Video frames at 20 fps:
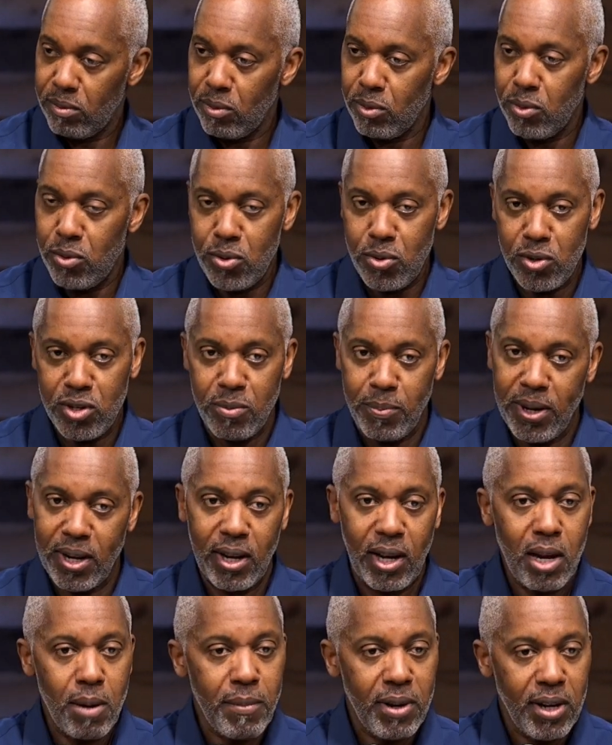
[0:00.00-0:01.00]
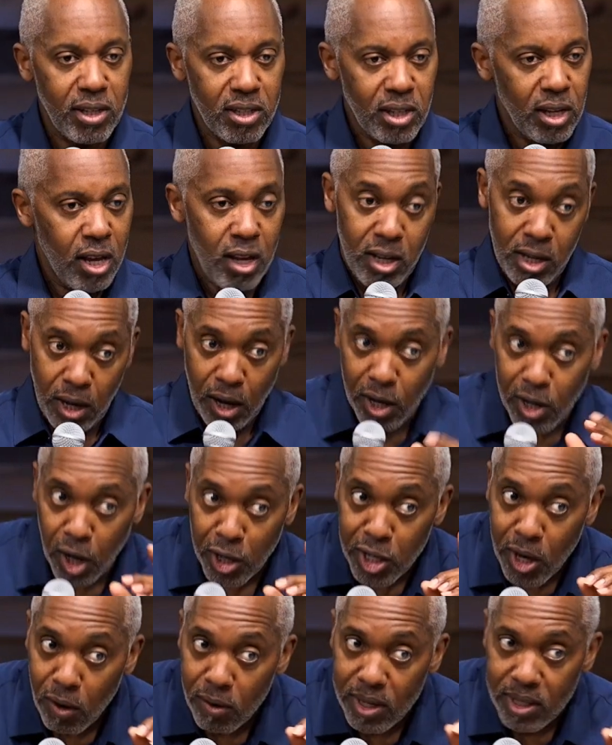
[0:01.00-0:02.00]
Ooh, you better hear me this. Are y'all